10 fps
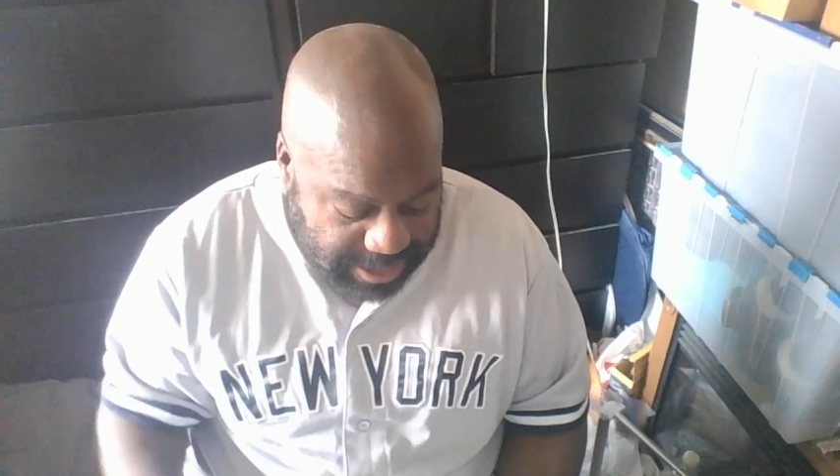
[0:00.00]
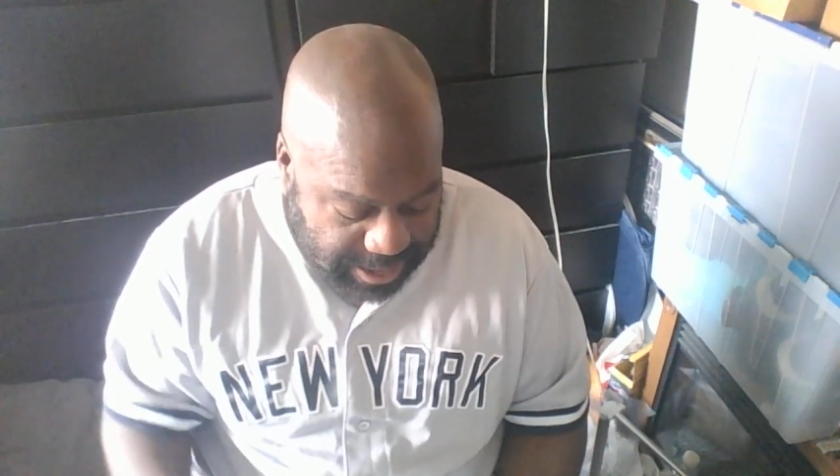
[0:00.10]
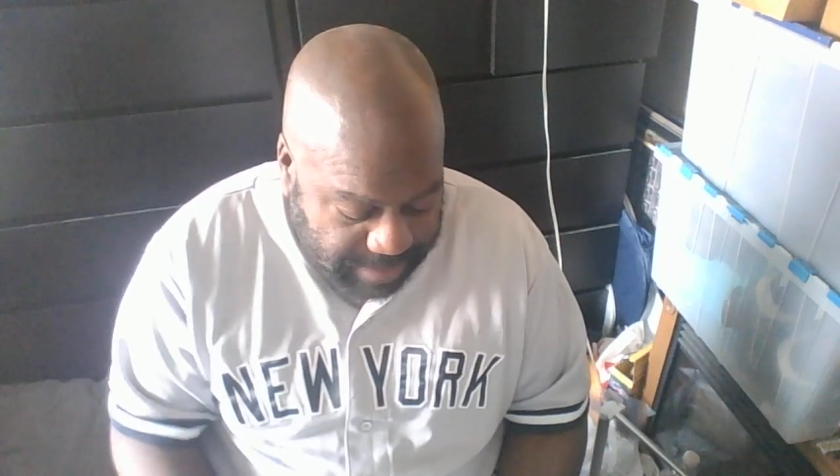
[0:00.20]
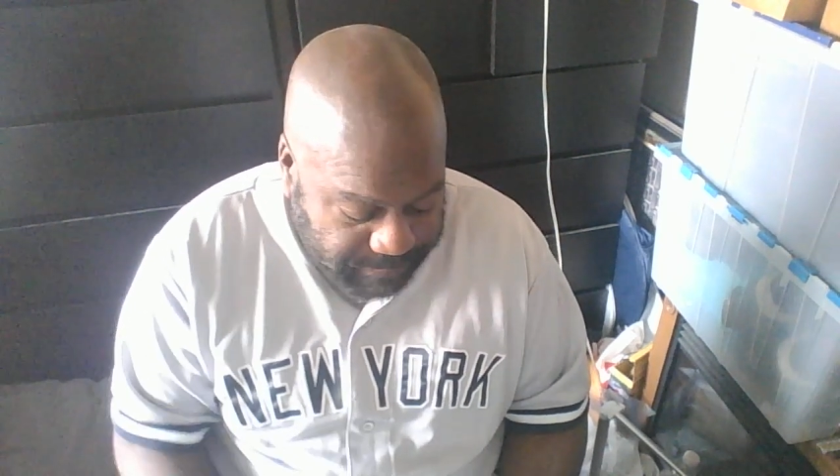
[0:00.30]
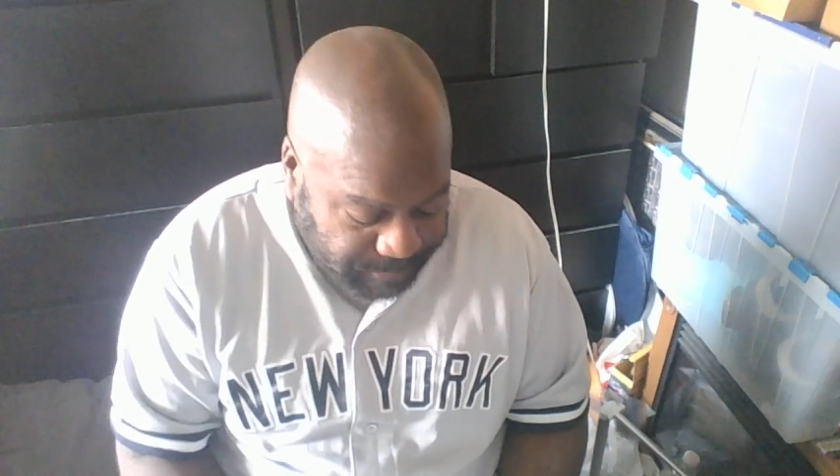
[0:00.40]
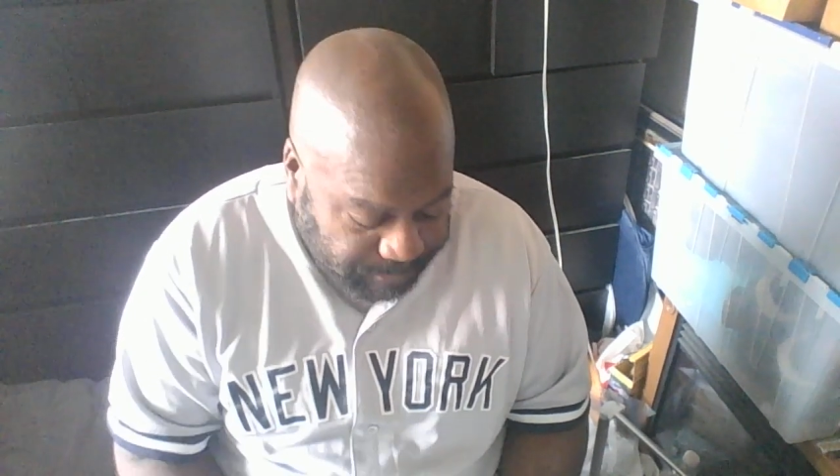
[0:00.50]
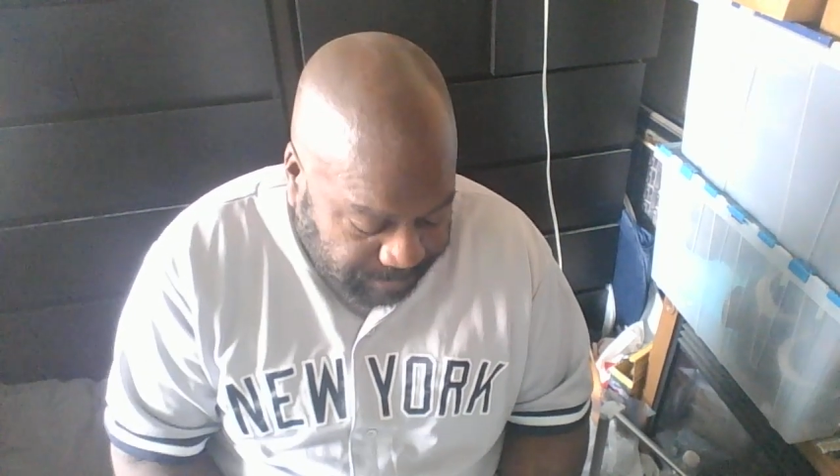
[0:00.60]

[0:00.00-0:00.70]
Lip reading: game,